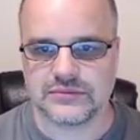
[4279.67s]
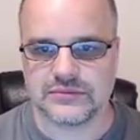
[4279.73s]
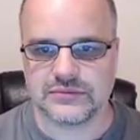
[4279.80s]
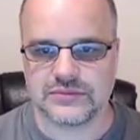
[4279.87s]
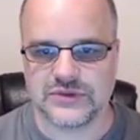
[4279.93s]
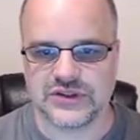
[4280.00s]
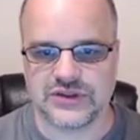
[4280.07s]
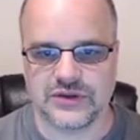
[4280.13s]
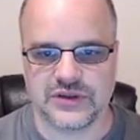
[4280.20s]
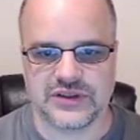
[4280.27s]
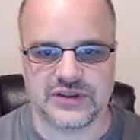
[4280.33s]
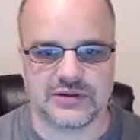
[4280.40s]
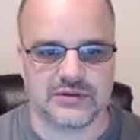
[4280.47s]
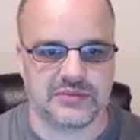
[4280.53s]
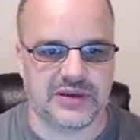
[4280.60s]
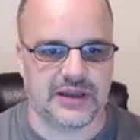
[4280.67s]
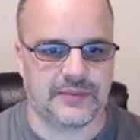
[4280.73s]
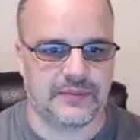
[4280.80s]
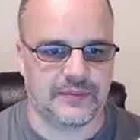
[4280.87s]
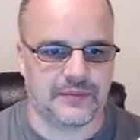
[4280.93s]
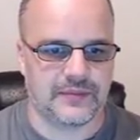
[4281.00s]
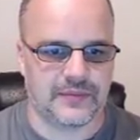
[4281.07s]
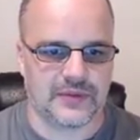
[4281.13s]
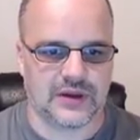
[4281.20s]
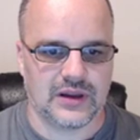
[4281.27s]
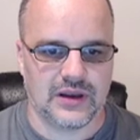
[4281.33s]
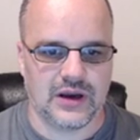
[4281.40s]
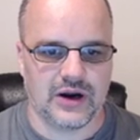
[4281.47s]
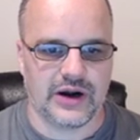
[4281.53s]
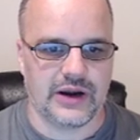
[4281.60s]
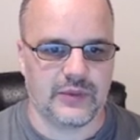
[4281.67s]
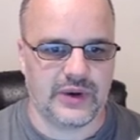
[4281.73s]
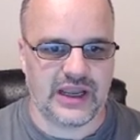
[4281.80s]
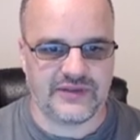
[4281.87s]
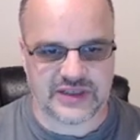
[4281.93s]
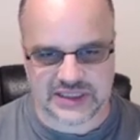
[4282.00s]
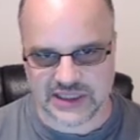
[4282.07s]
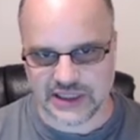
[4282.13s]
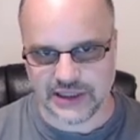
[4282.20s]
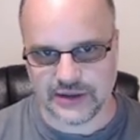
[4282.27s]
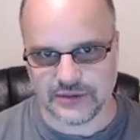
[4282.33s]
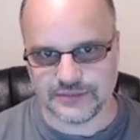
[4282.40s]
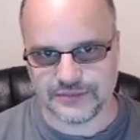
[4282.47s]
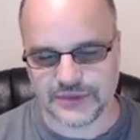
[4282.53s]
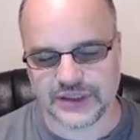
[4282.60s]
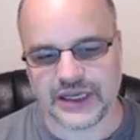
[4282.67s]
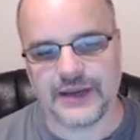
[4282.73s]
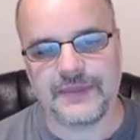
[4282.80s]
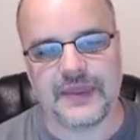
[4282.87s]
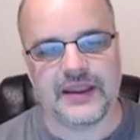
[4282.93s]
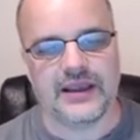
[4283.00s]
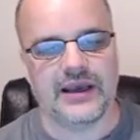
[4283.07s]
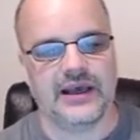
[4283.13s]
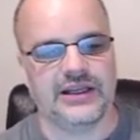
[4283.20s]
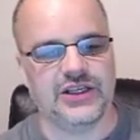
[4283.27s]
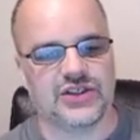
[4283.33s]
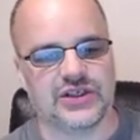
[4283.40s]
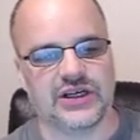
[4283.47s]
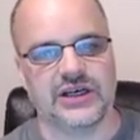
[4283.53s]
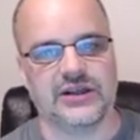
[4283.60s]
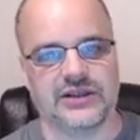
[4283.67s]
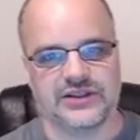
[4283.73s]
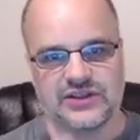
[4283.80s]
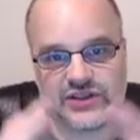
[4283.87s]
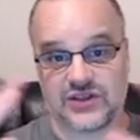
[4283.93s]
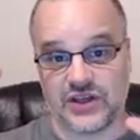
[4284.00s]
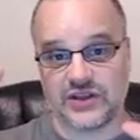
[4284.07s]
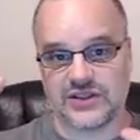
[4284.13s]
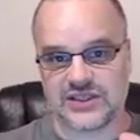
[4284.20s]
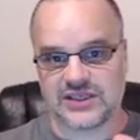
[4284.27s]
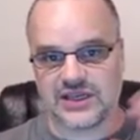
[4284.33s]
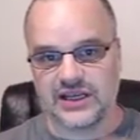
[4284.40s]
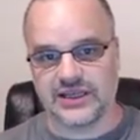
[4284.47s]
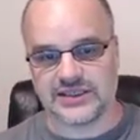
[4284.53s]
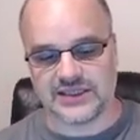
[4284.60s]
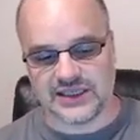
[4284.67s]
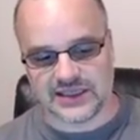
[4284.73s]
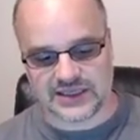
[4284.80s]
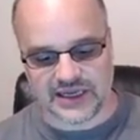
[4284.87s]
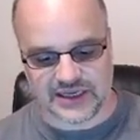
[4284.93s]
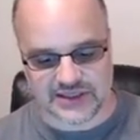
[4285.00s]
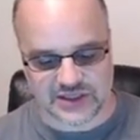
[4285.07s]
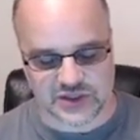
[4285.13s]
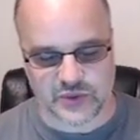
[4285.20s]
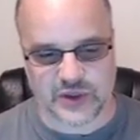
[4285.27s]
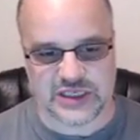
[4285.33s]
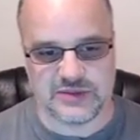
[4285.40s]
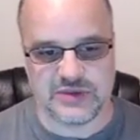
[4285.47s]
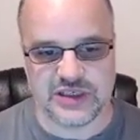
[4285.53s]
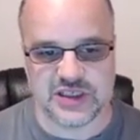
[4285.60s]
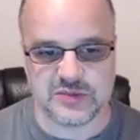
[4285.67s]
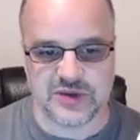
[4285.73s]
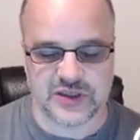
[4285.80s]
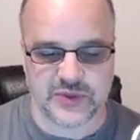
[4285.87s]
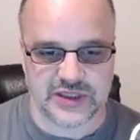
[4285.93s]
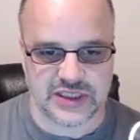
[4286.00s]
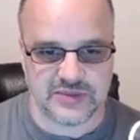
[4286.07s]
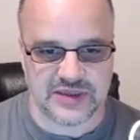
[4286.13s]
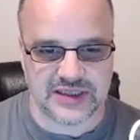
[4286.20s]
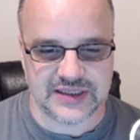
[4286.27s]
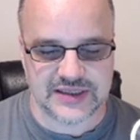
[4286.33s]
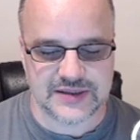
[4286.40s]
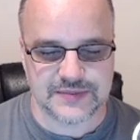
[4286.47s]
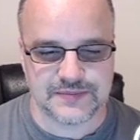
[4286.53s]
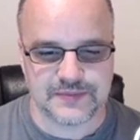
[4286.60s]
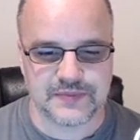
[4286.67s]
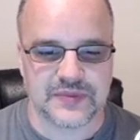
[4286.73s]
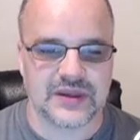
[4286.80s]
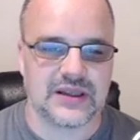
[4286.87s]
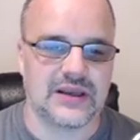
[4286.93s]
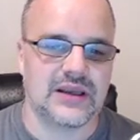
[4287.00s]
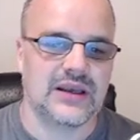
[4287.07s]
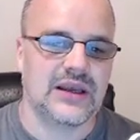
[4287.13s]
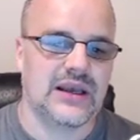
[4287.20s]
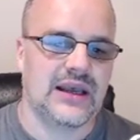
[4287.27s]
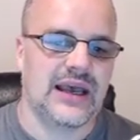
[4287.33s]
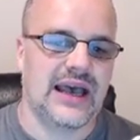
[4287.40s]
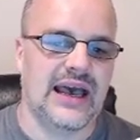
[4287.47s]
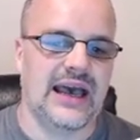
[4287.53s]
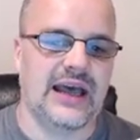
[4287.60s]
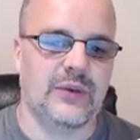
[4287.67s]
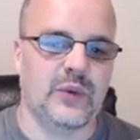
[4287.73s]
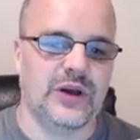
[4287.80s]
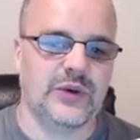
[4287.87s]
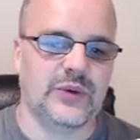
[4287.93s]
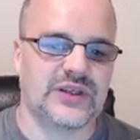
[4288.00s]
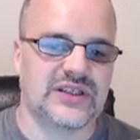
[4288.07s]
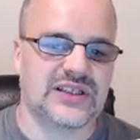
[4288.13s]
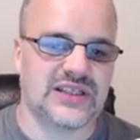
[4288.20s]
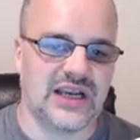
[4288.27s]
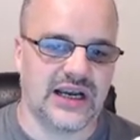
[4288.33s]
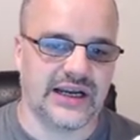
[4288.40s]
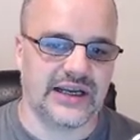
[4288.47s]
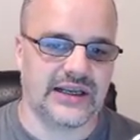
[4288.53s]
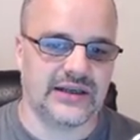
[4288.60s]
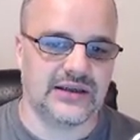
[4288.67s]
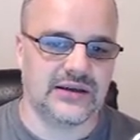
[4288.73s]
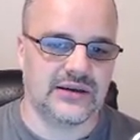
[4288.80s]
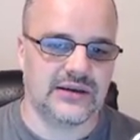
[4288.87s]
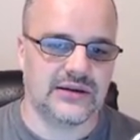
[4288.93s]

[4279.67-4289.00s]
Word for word: Let's do this in a pen. All right, we have a tile, okay? And each tile is a certain size. In this case, it's 20 meters by 20 meters. And we're going to assign